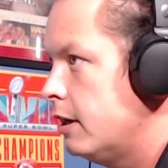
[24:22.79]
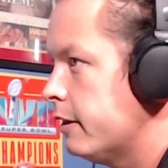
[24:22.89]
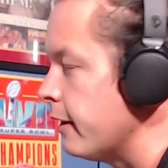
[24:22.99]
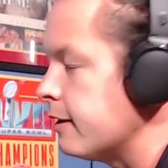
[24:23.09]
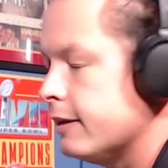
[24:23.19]

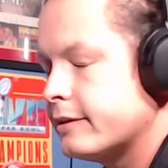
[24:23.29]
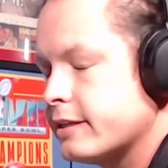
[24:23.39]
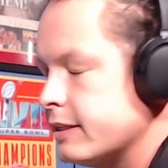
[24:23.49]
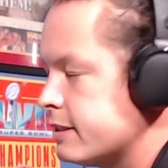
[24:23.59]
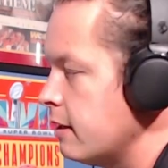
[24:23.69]
Like
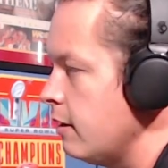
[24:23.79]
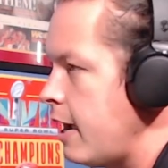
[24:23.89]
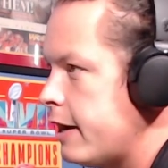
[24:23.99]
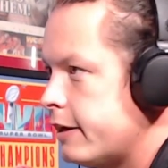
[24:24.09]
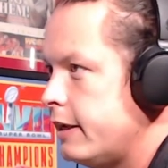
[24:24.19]
it's
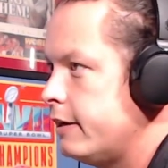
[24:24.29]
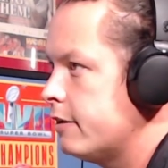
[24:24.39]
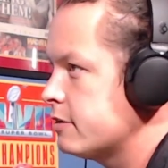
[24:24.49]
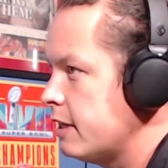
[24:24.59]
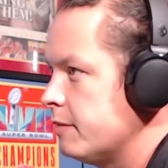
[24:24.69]

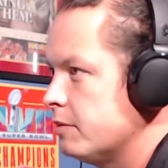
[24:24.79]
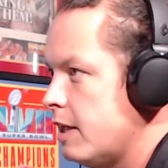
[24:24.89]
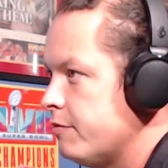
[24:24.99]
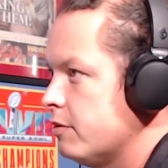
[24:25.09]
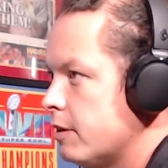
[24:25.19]
gladiator type level.